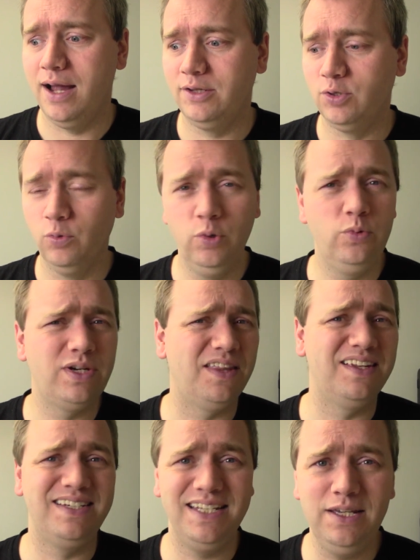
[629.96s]
to wound
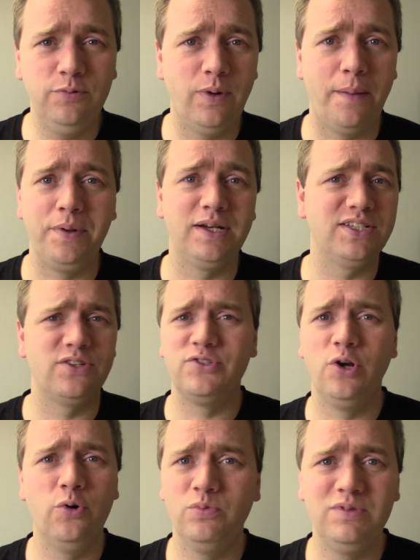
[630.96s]
and the D weapon because there's
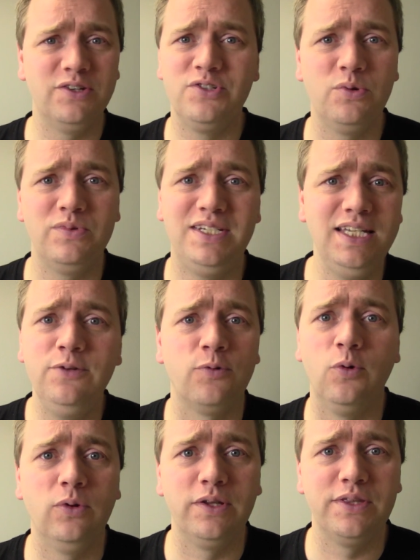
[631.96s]
no D
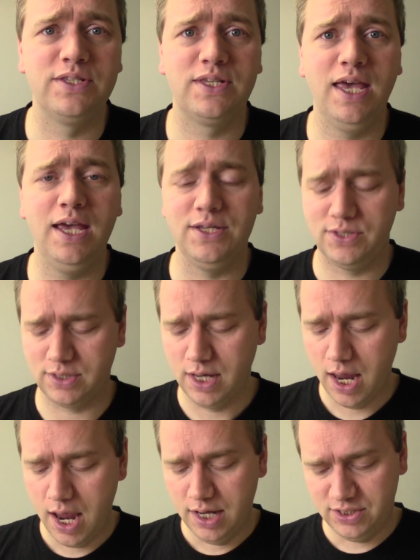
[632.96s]
roll in this case.
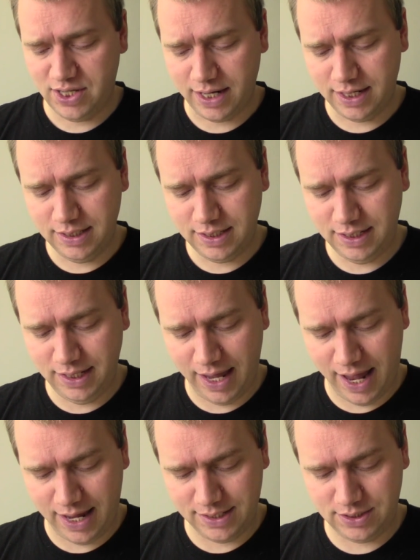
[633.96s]
Second, he
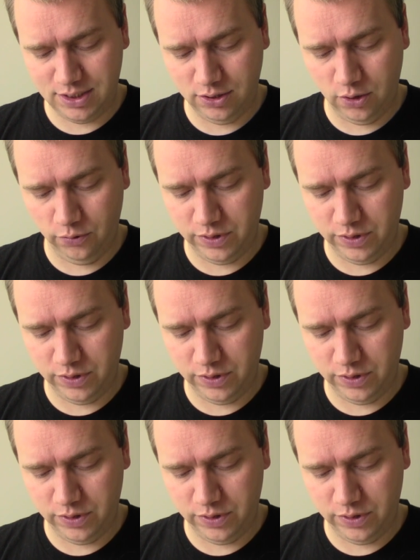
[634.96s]
has the